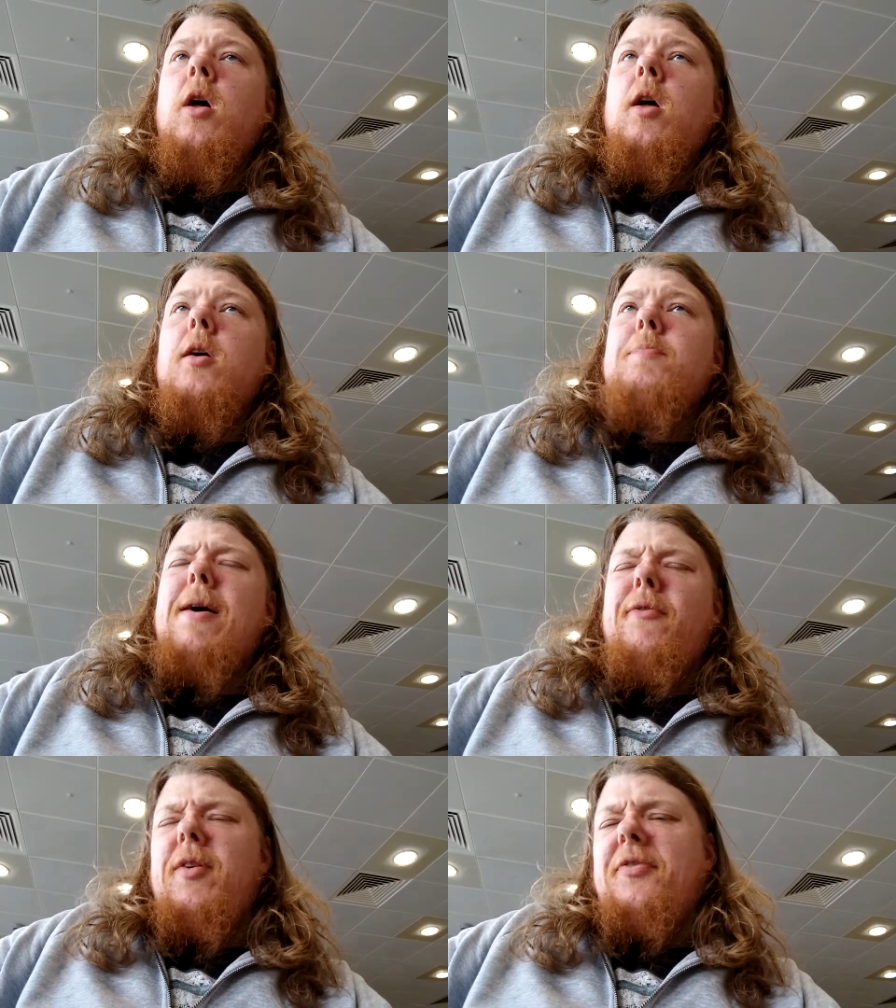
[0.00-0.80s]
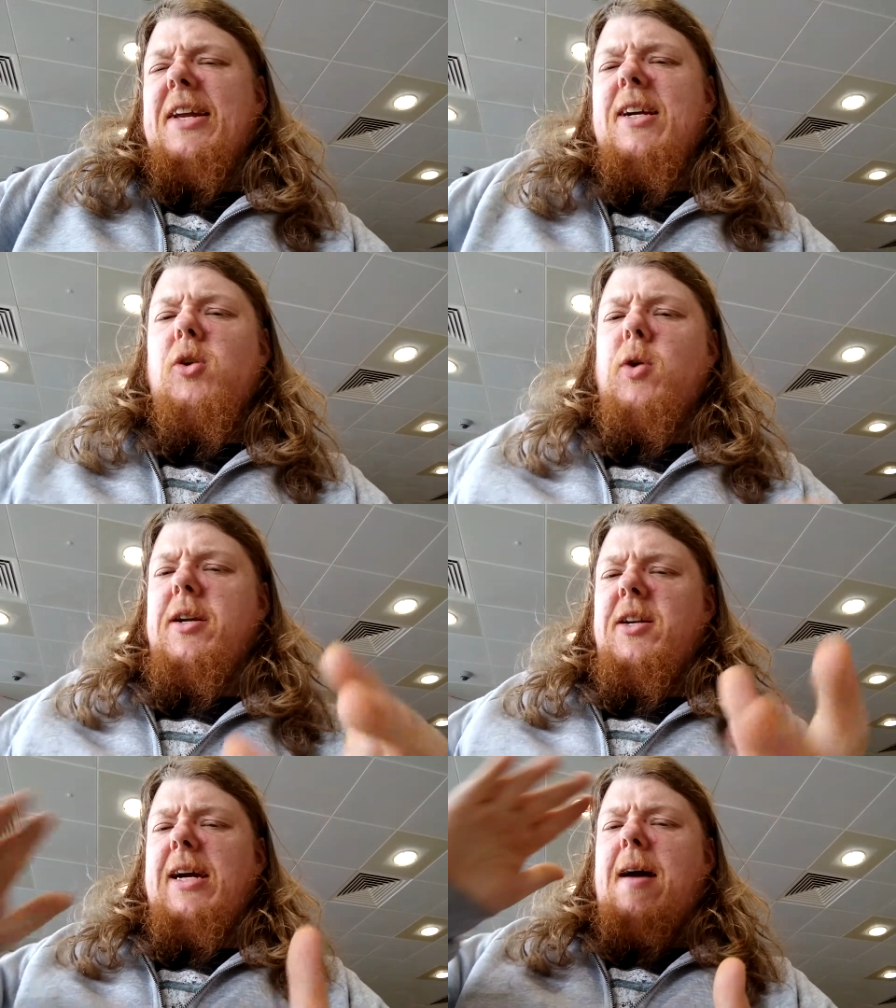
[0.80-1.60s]
It's about 15
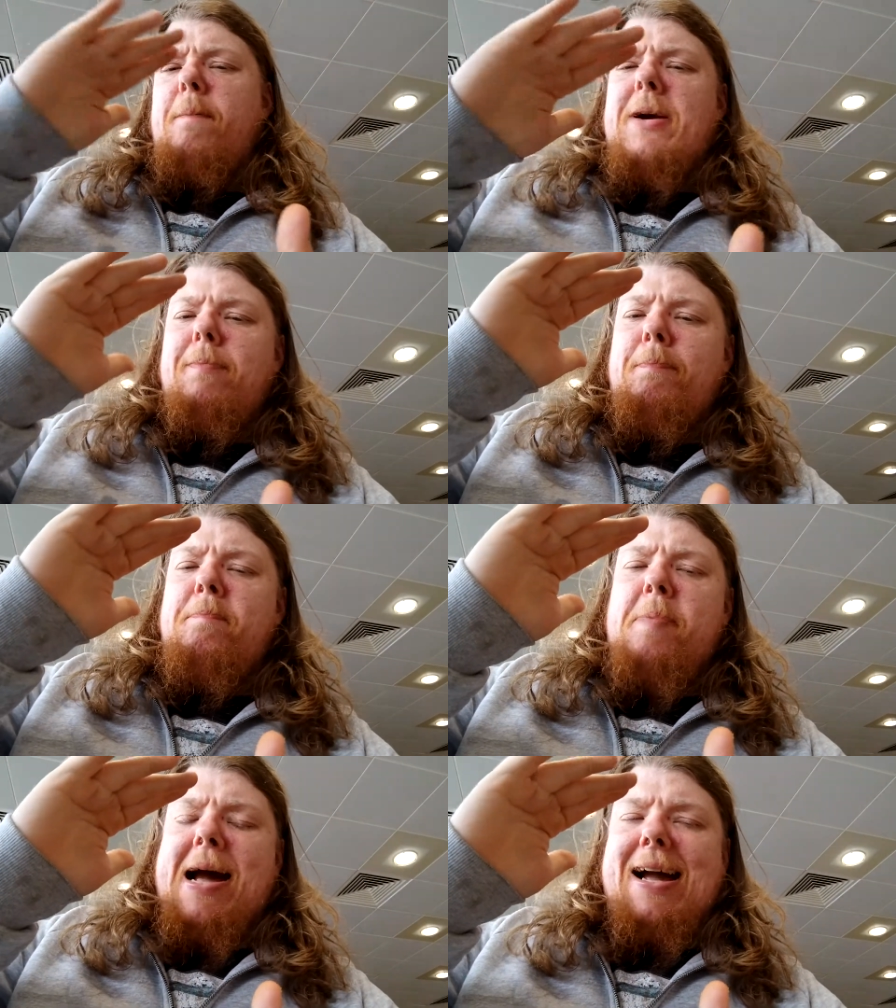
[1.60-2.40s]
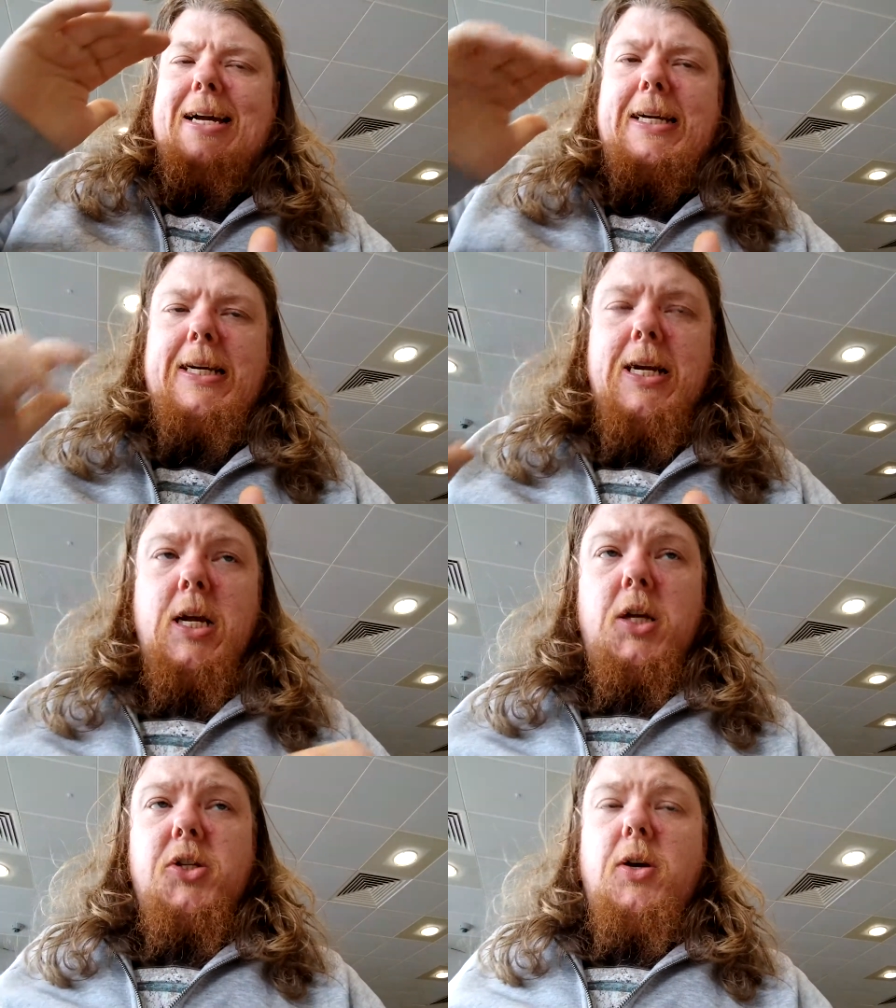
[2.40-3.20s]
quid. You get a big pack.
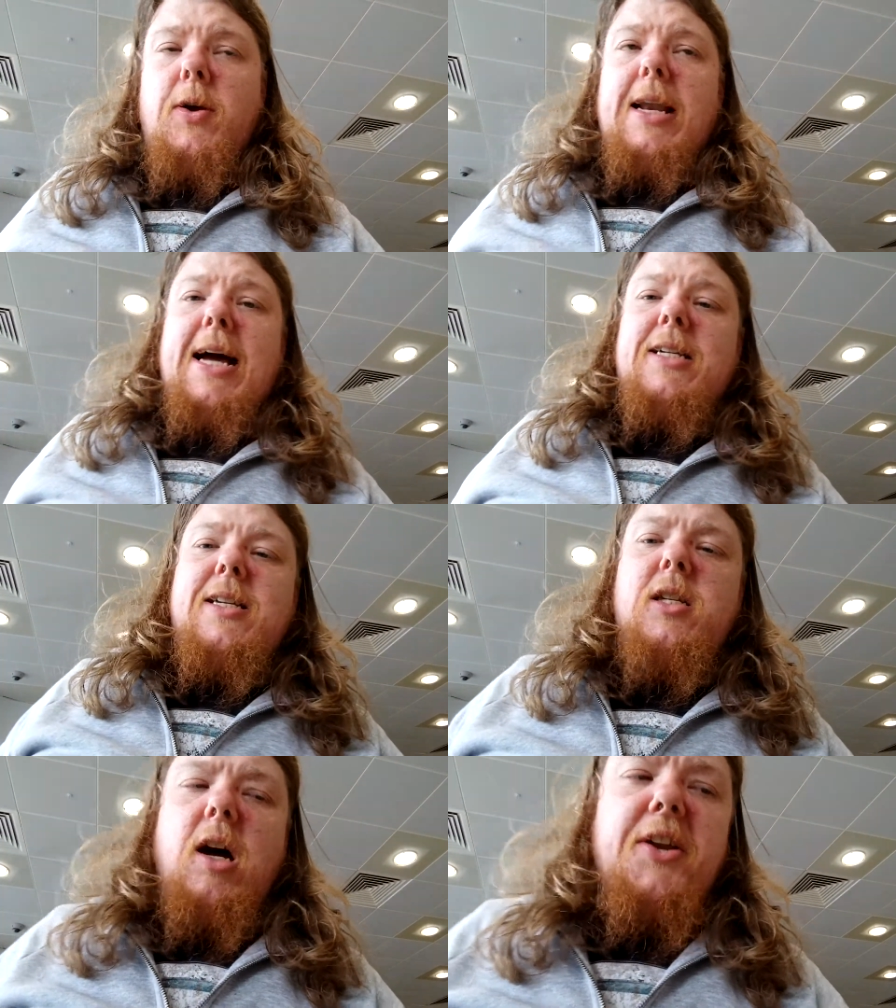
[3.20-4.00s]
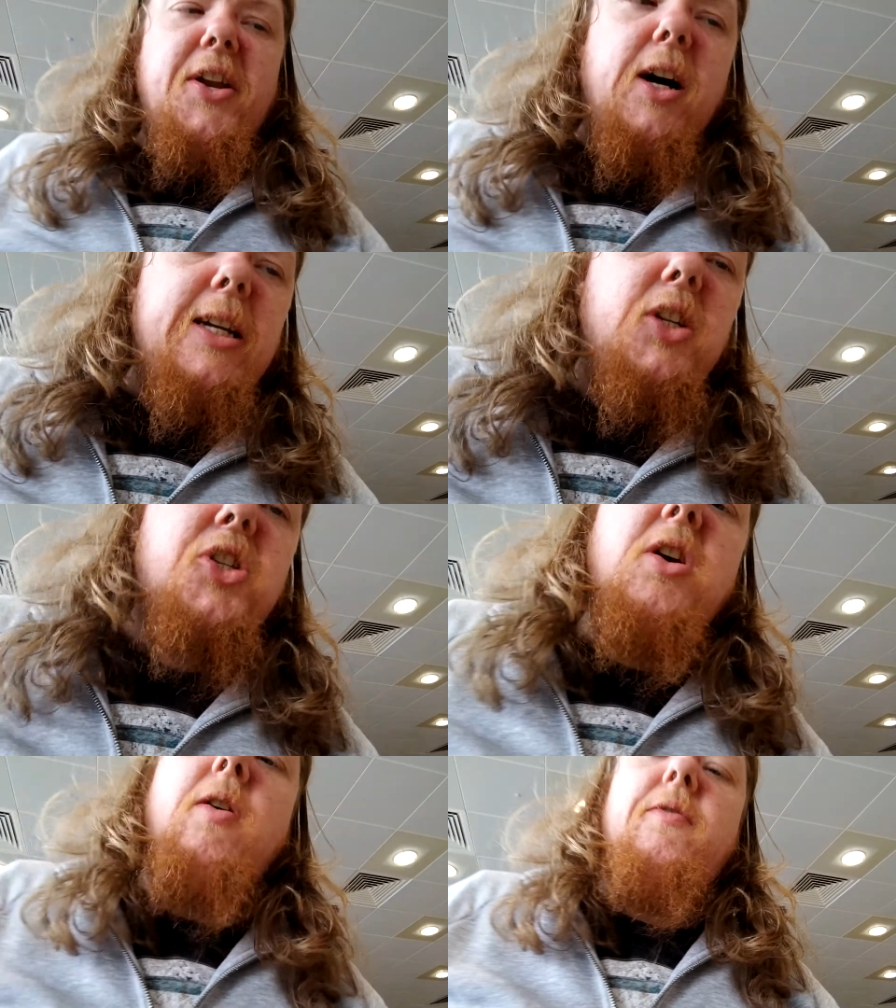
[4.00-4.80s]
So it lasts as like nine
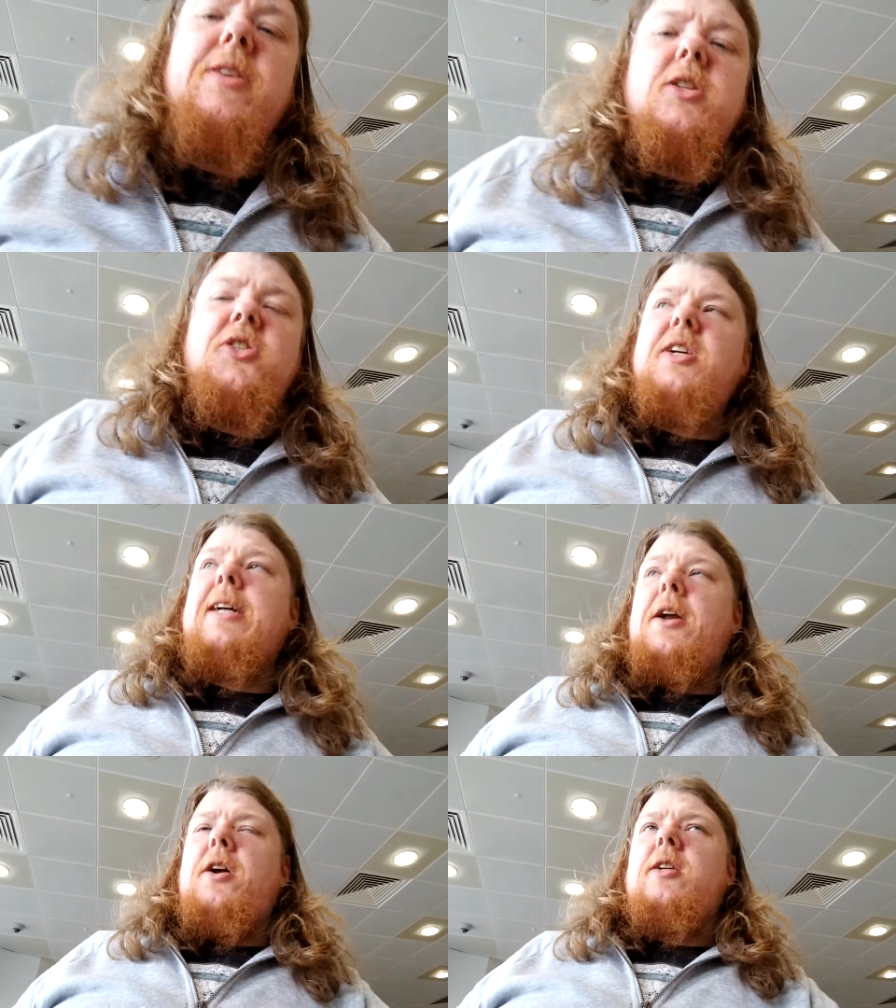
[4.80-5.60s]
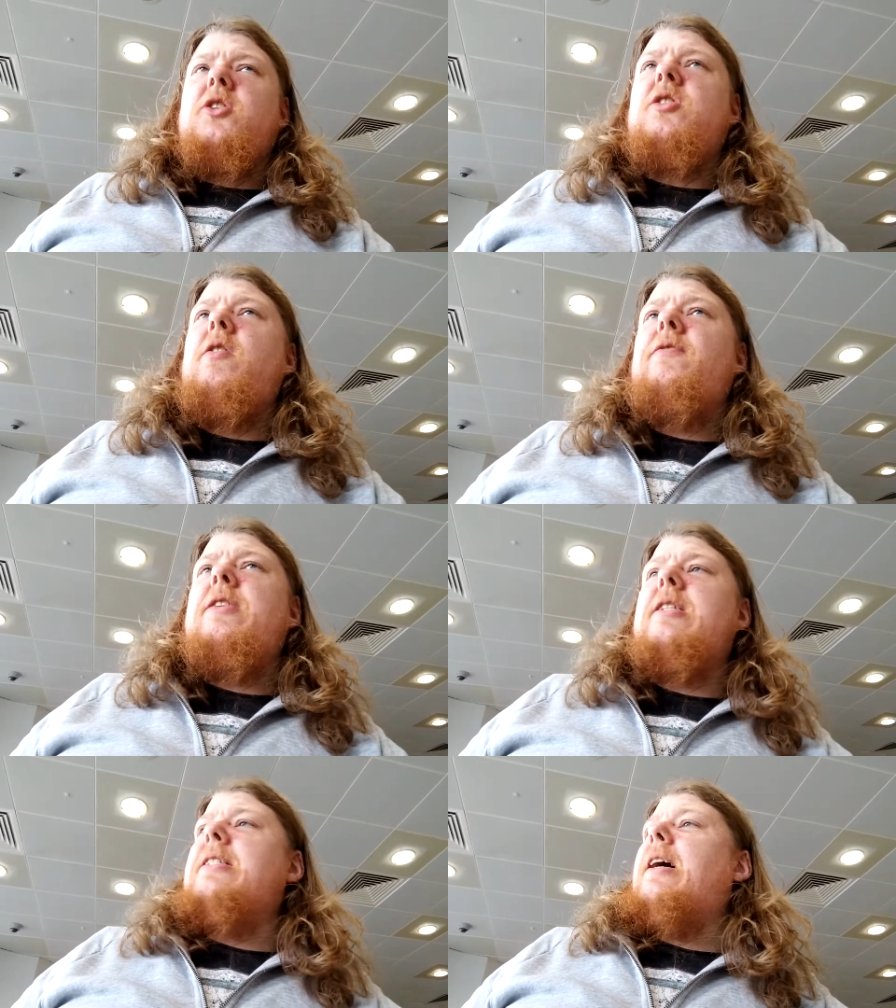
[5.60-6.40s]
servings. You get nine
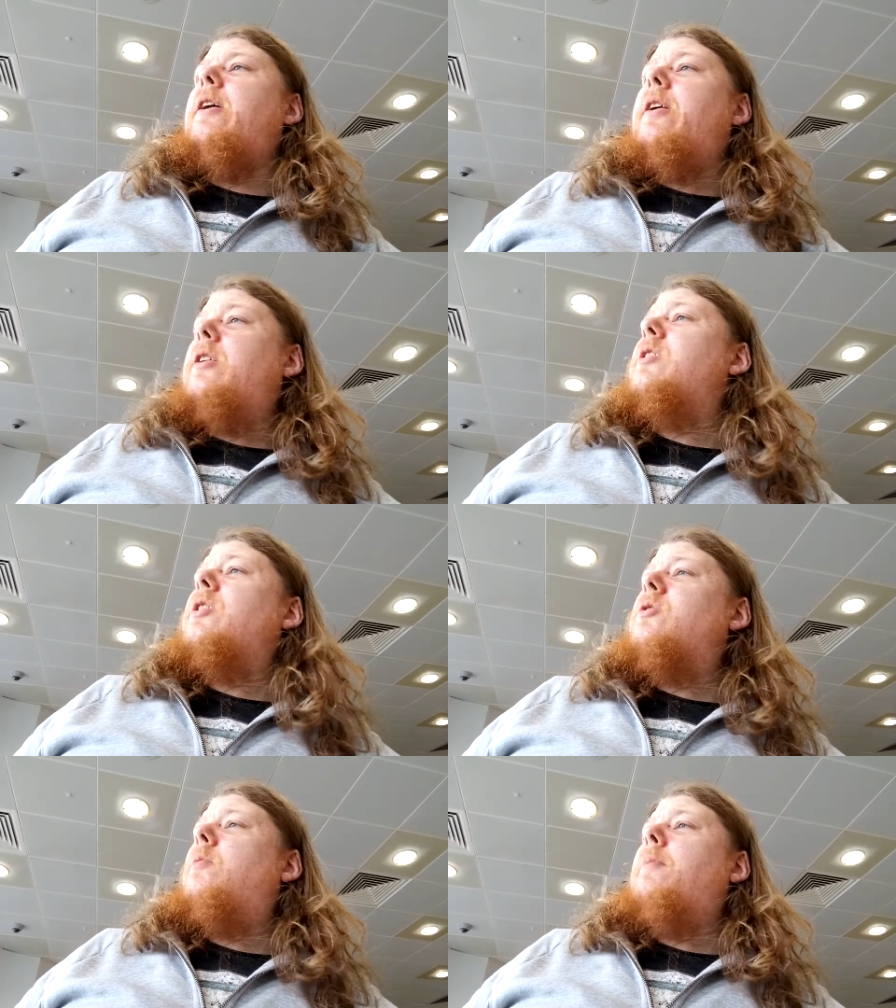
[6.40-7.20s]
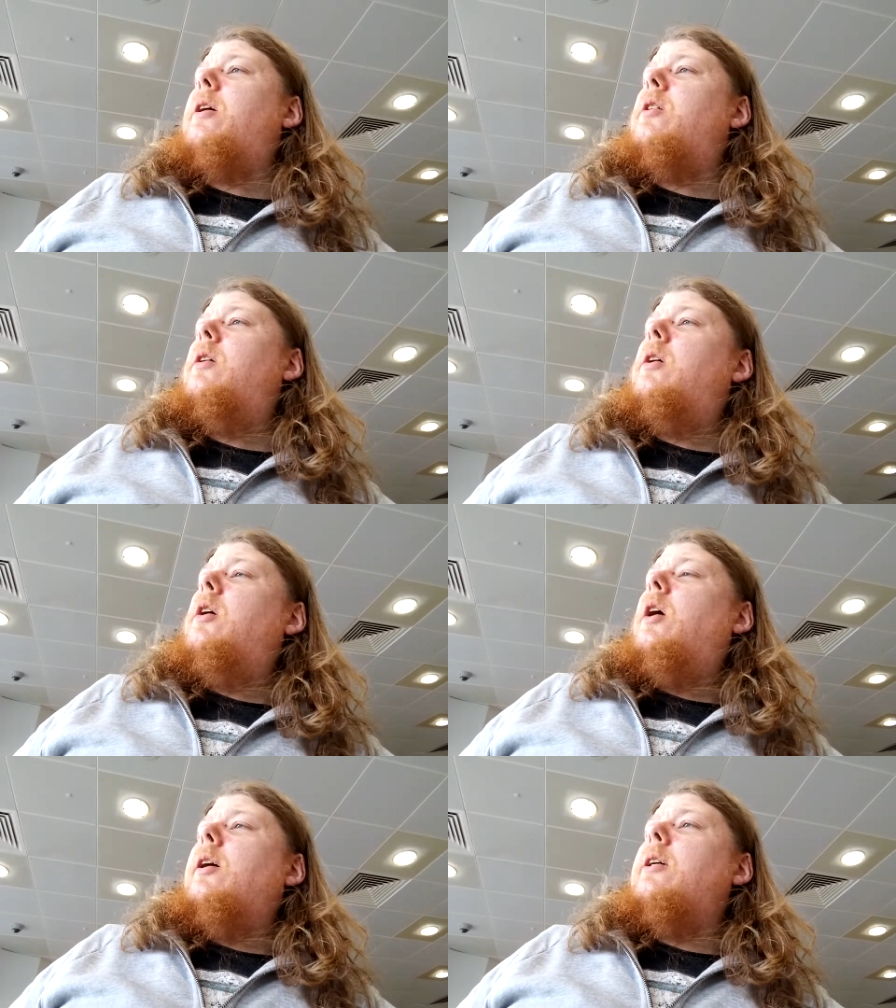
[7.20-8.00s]
servings out of this. That's not mm-hmm.
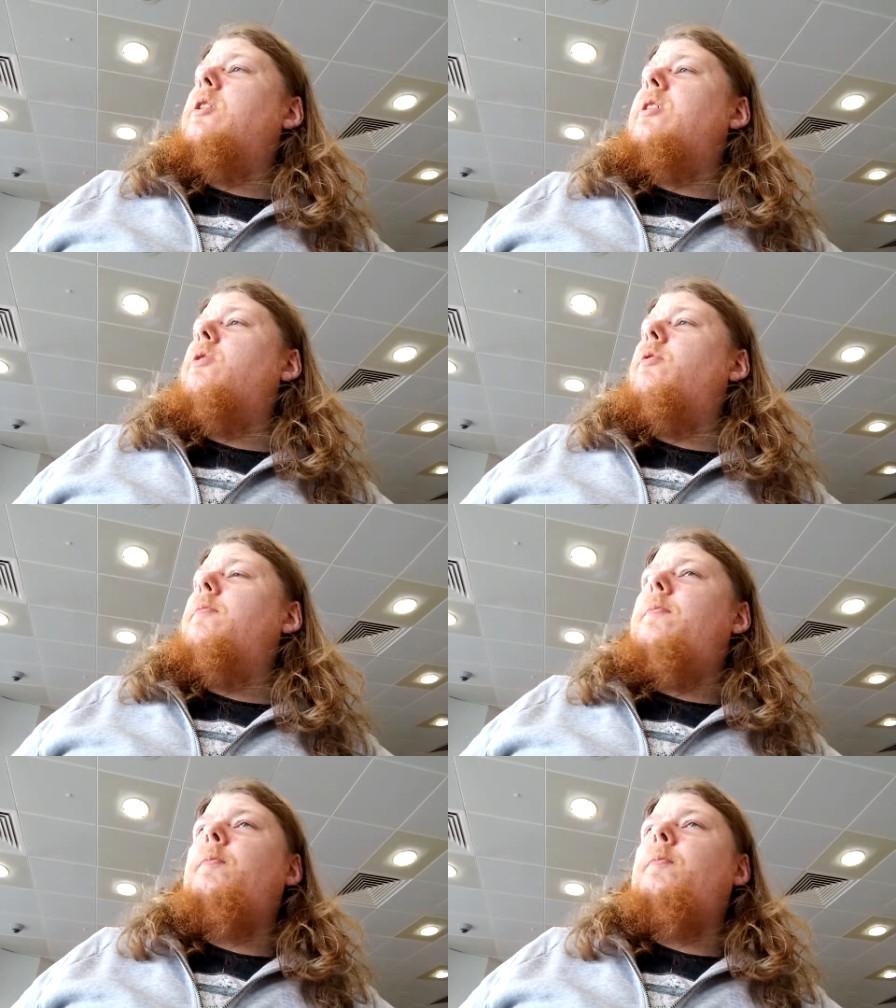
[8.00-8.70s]
bad, considering.